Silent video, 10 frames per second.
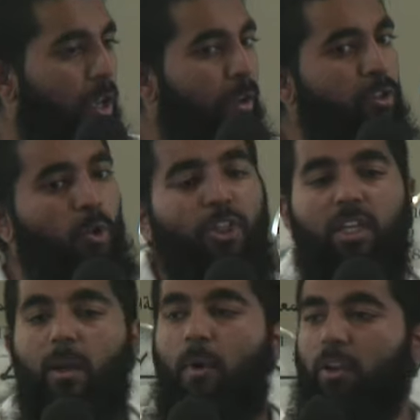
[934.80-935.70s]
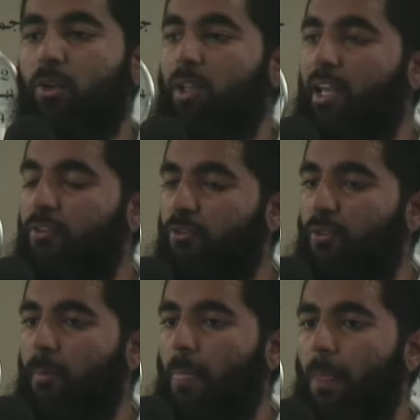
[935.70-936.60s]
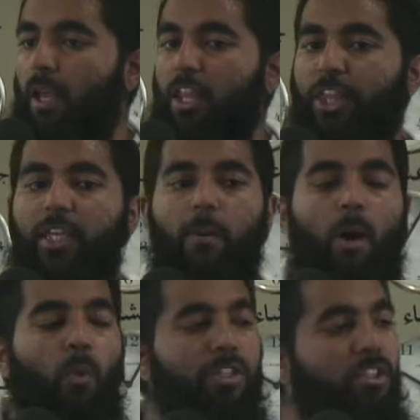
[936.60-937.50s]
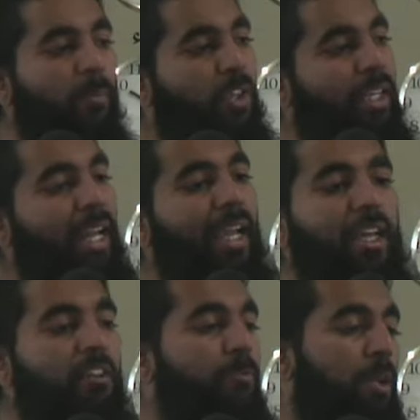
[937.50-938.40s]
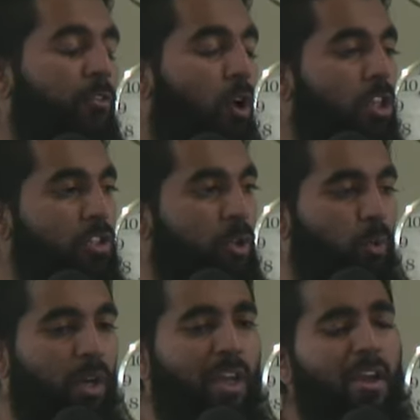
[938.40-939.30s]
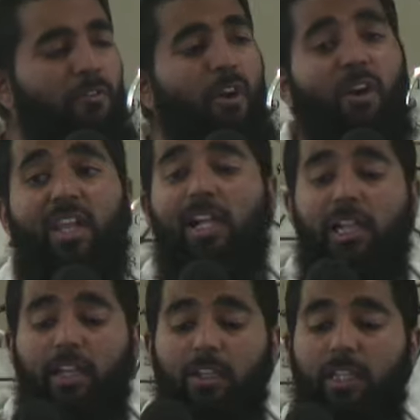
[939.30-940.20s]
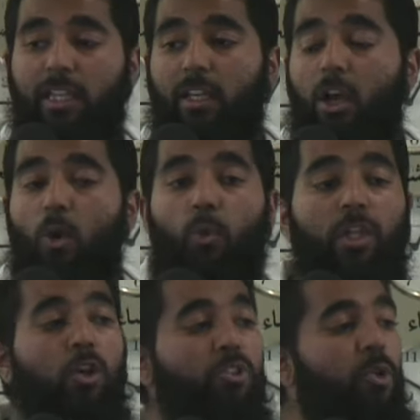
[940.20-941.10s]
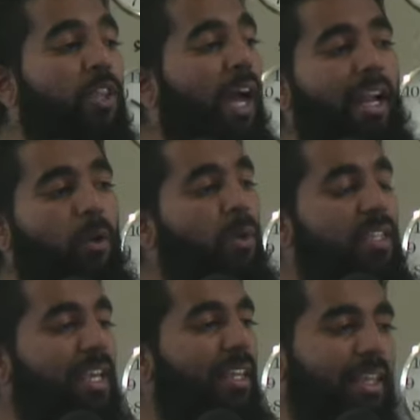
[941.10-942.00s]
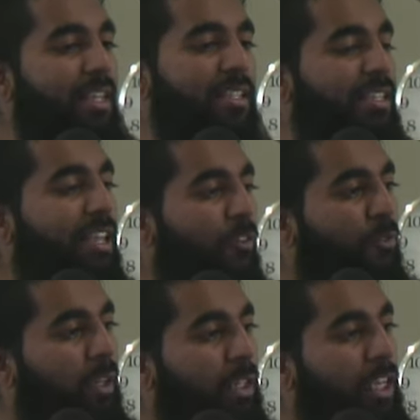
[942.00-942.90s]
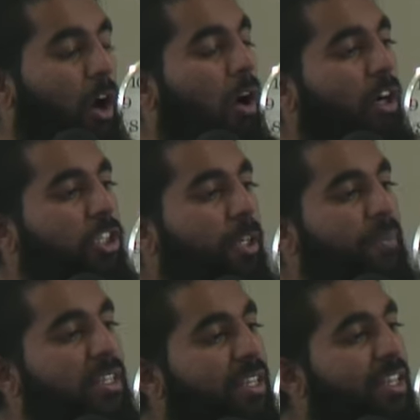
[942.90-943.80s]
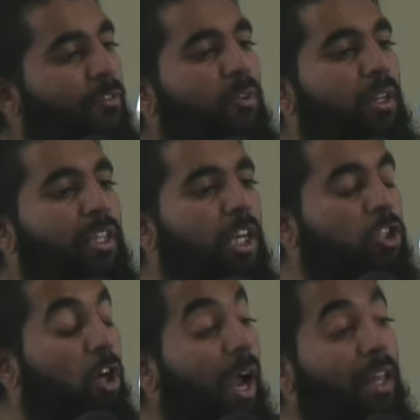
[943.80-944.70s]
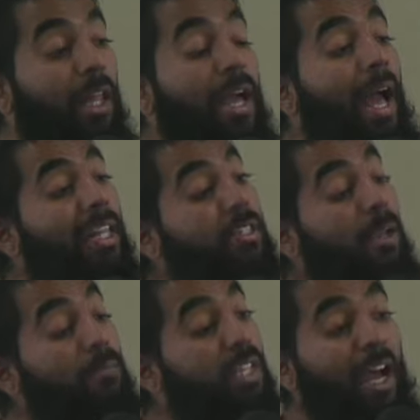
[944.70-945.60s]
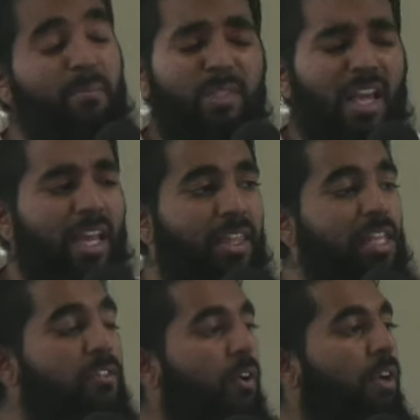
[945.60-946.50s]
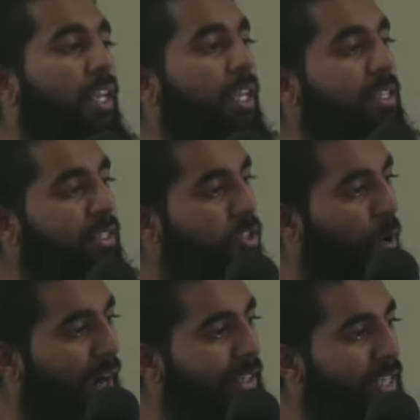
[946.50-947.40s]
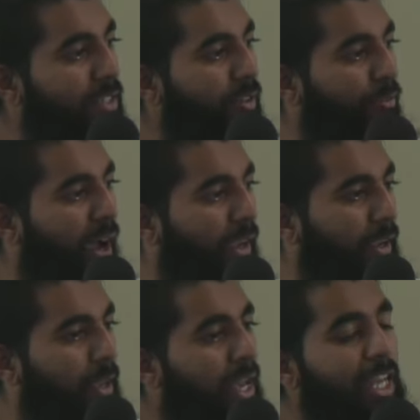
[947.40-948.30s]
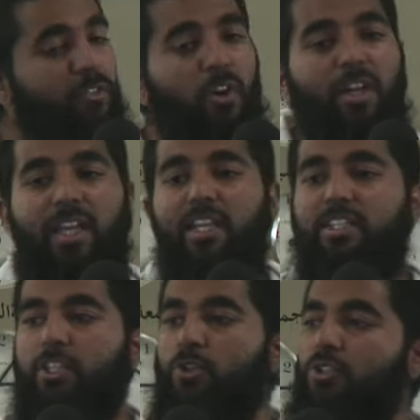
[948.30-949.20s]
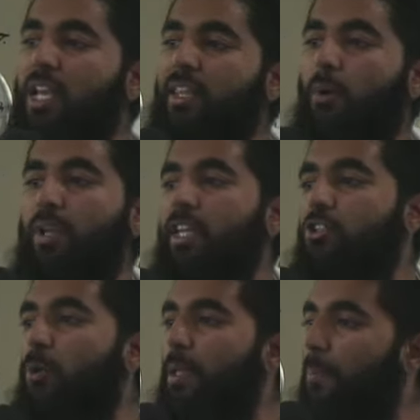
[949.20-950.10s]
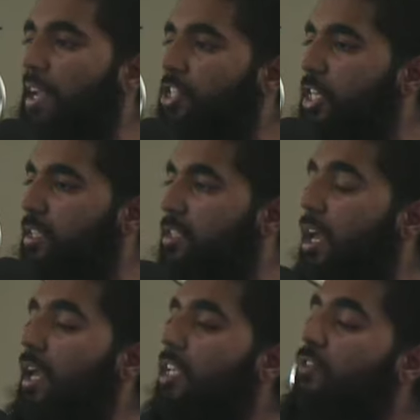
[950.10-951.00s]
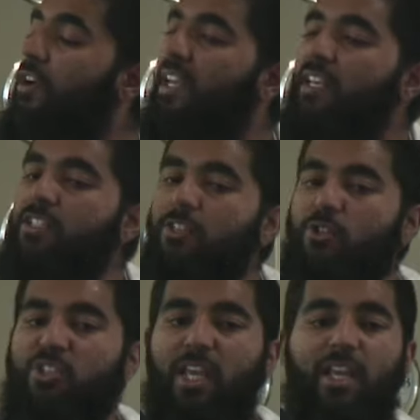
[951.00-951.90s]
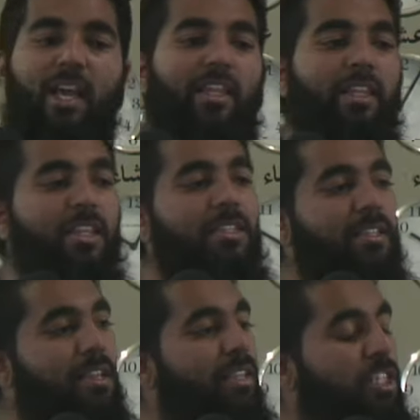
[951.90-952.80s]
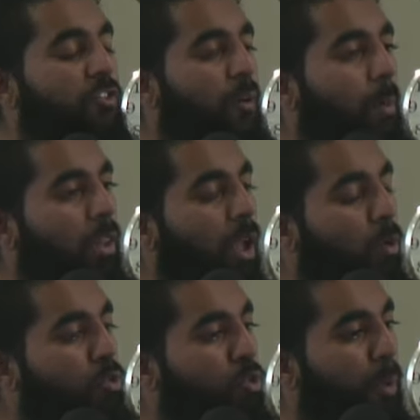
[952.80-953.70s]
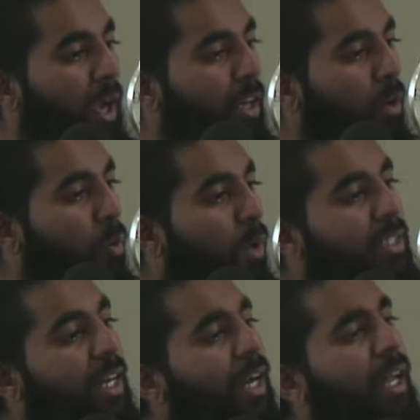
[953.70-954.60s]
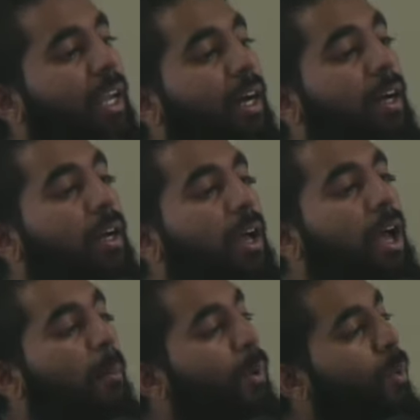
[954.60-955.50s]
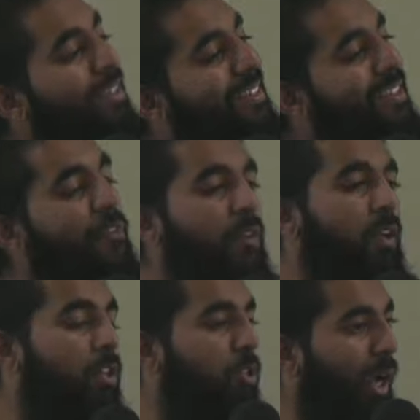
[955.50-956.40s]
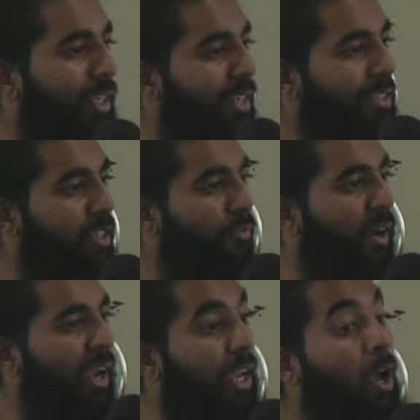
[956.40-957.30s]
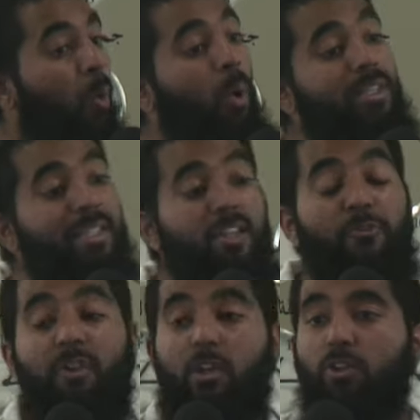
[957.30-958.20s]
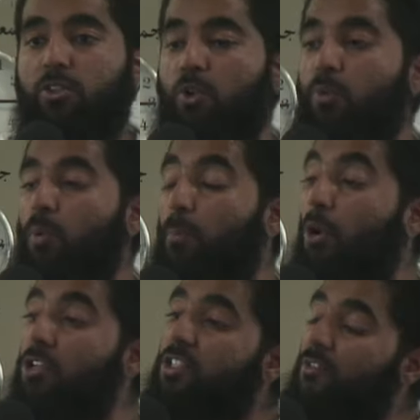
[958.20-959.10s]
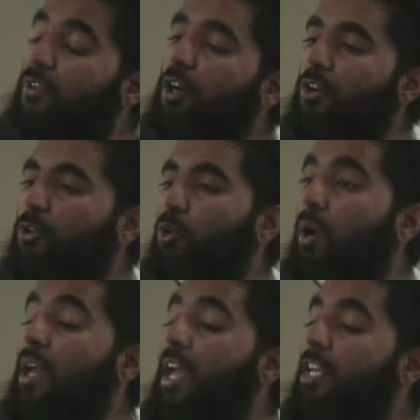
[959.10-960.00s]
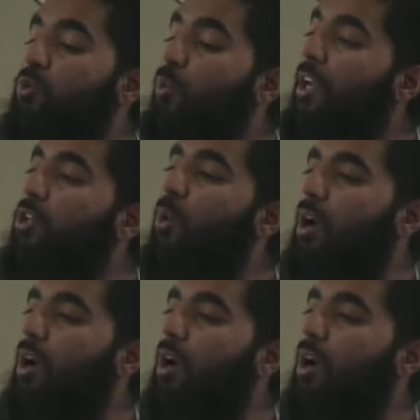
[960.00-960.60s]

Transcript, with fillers: So think about your life. Think about when something negative befalls you. Very clearly, we look to that and we say that this is definitely a hardship, this is definitely a trial. And sometimes that's very easy to identify. It's very easy to say that we need to be patient. It's very easy to say that this is a test from Allah subhanahu wa ta'ala. But what's difficult to identify, what's difficult to persevere through is when you are